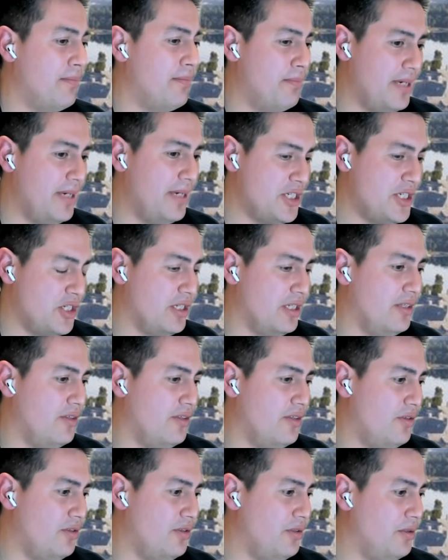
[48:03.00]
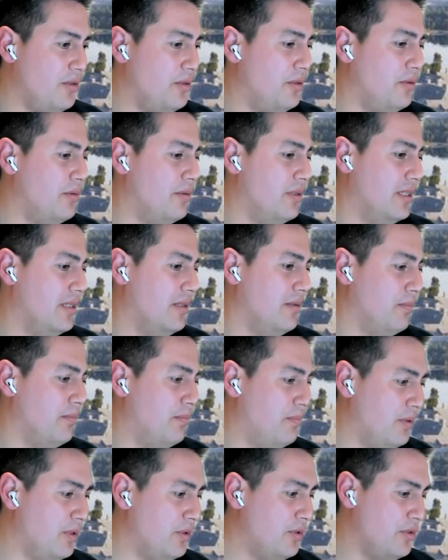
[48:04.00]
ambition to
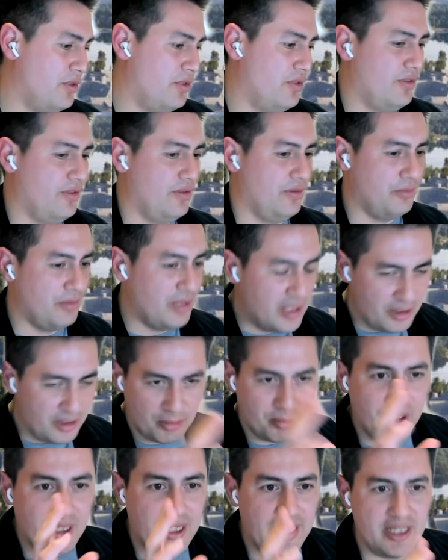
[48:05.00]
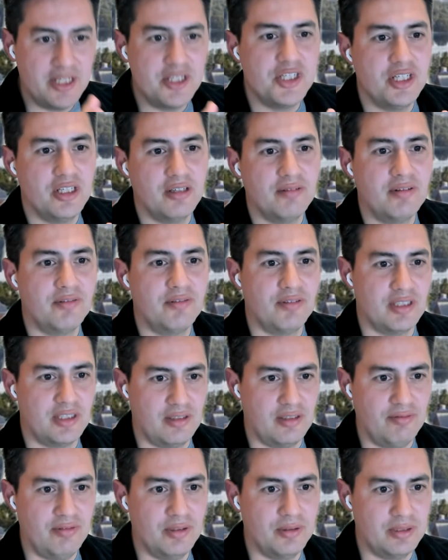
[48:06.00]
boost renewable energy over
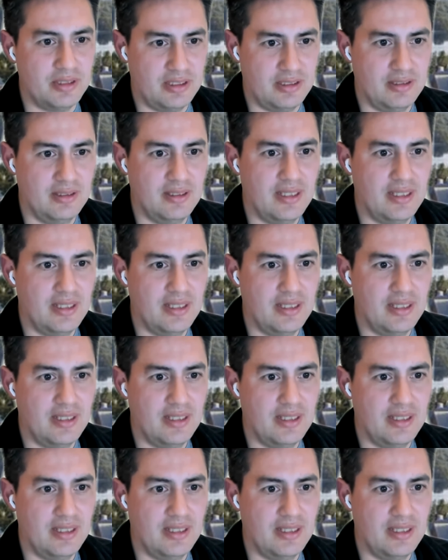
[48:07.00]
fossil fuels